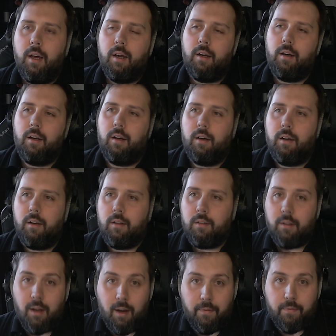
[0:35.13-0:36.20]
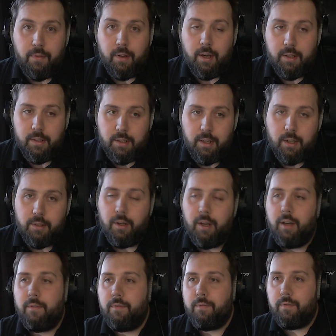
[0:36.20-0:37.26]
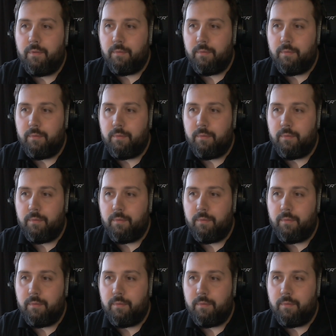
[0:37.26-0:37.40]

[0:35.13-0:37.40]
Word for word: uh, love the idea to have